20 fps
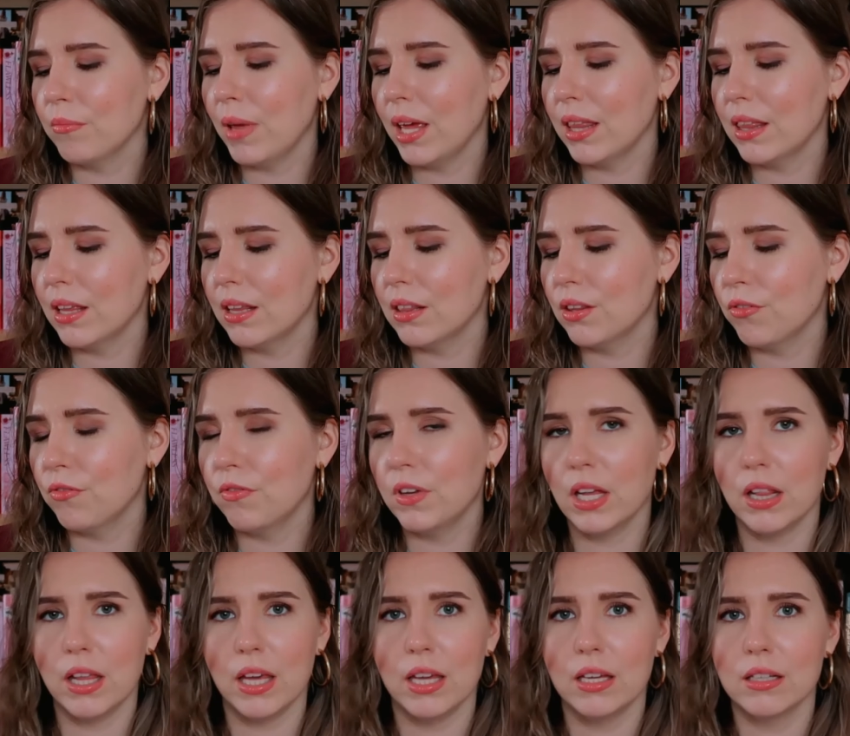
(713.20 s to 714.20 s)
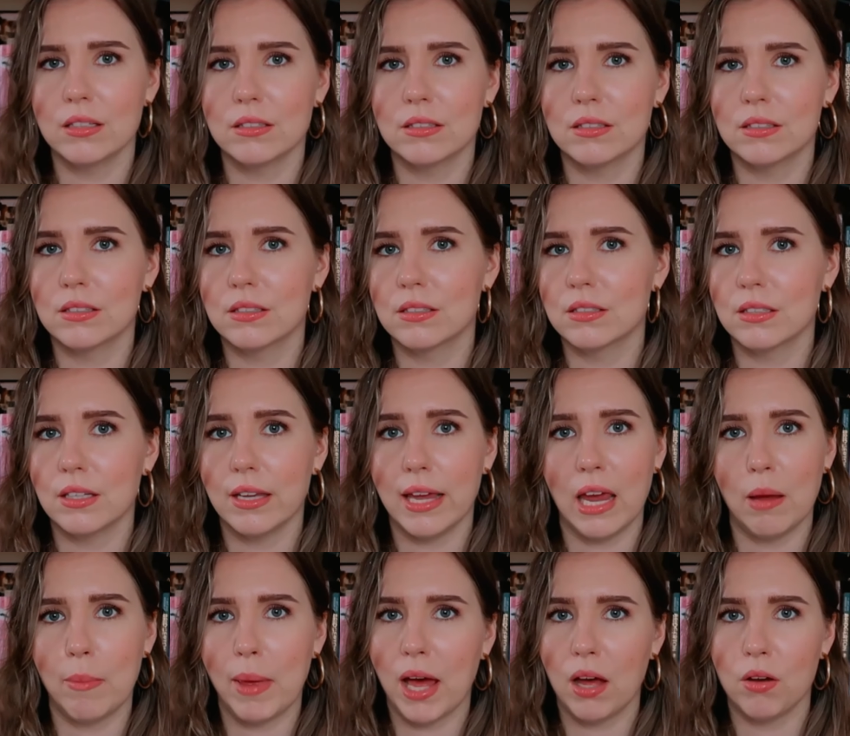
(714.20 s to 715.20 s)
and then the feelings
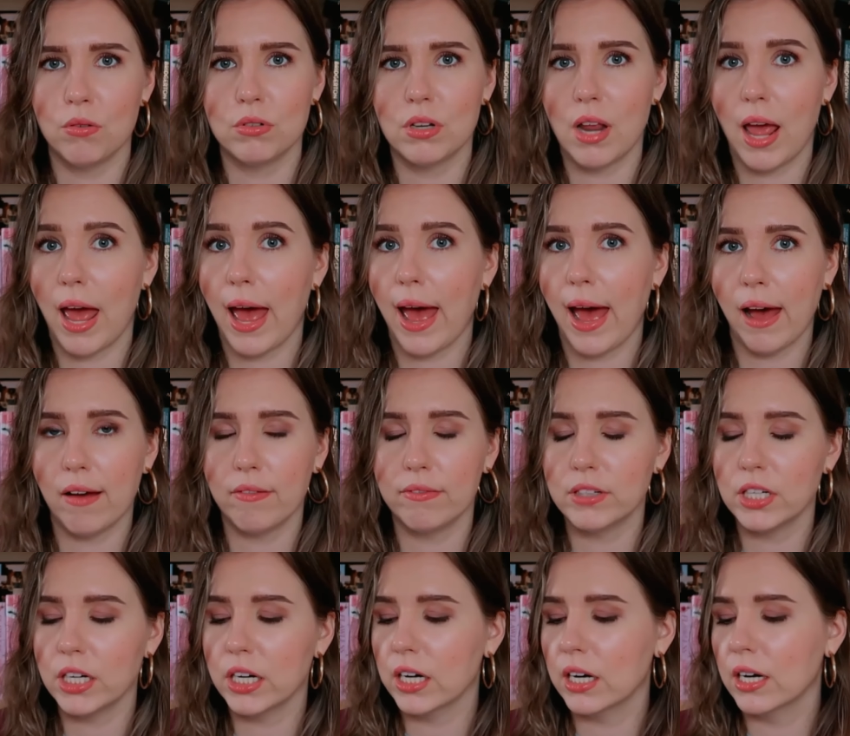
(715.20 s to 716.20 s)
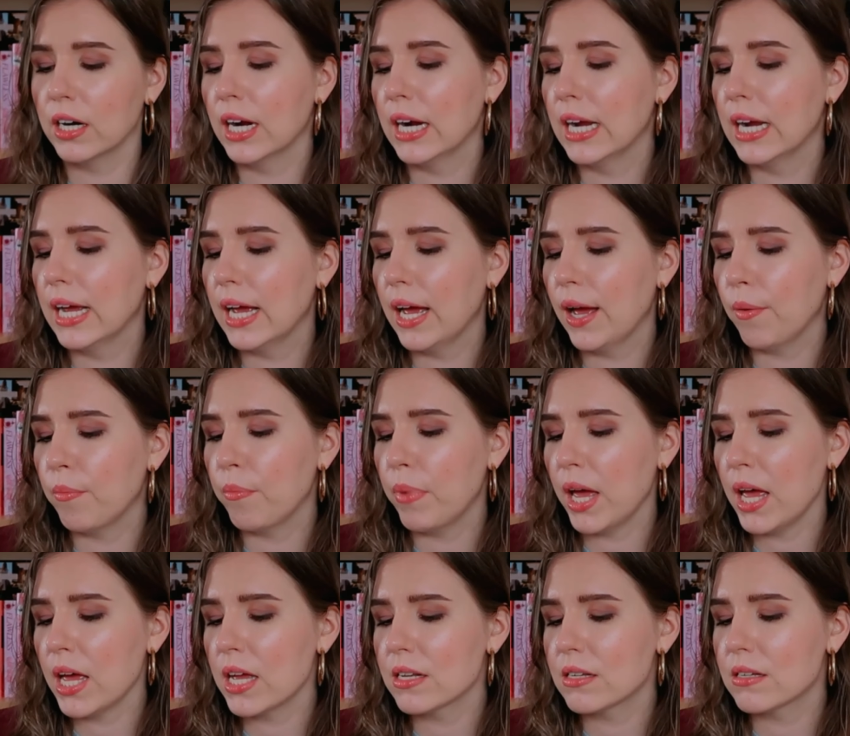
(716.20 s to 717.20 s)
came out after.
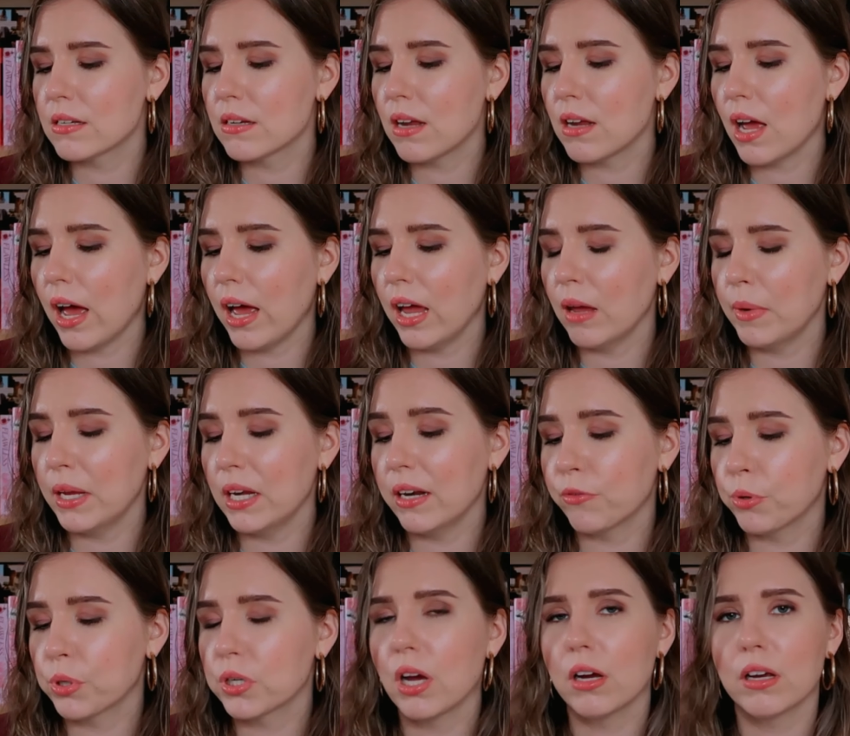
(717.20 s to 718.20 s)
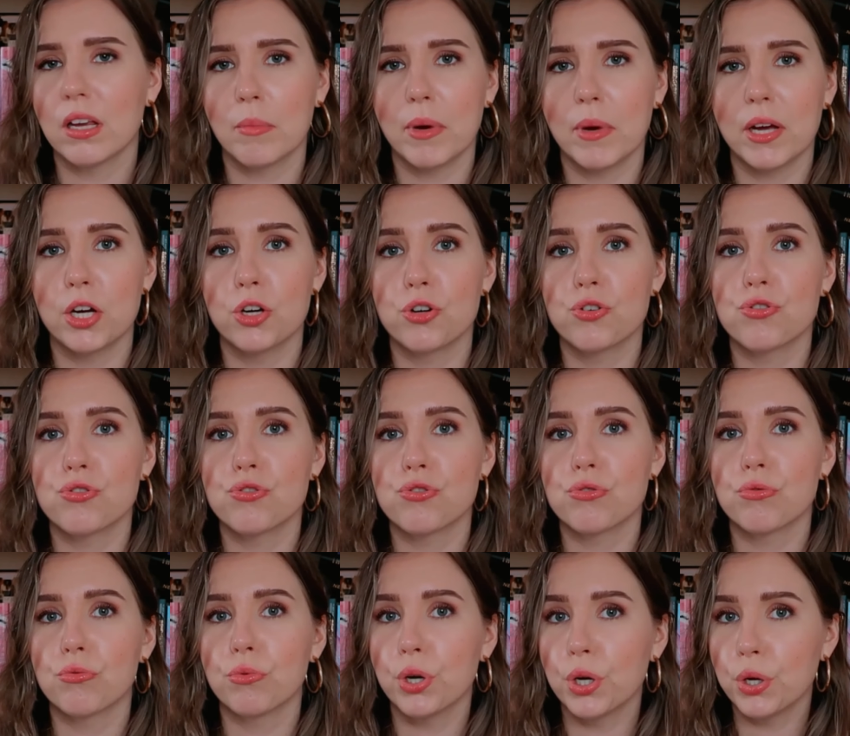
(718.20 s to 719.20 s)
But I mean, if we're talking about a
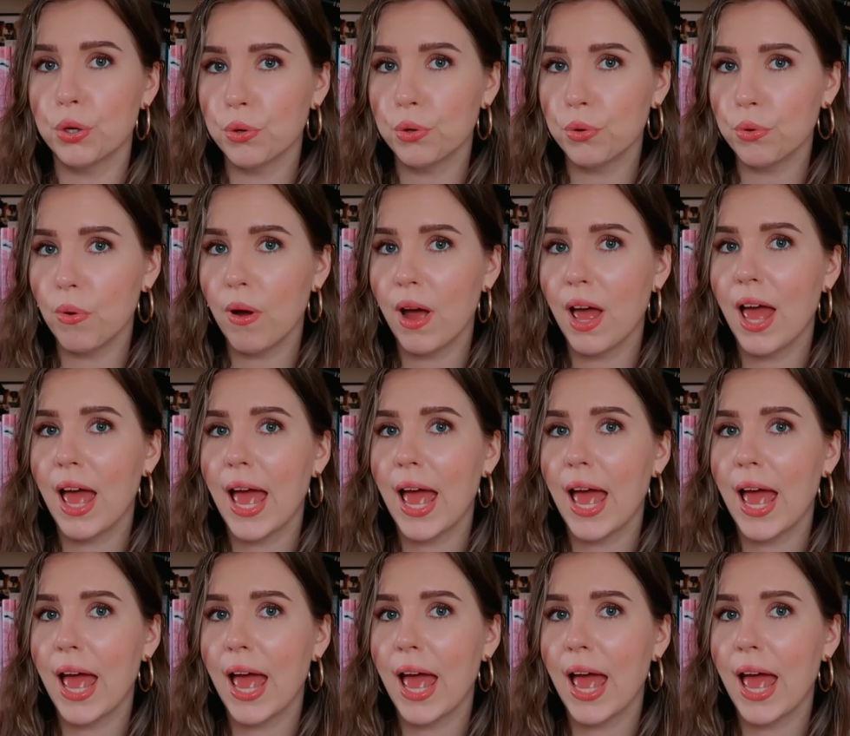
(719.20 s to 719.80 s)
true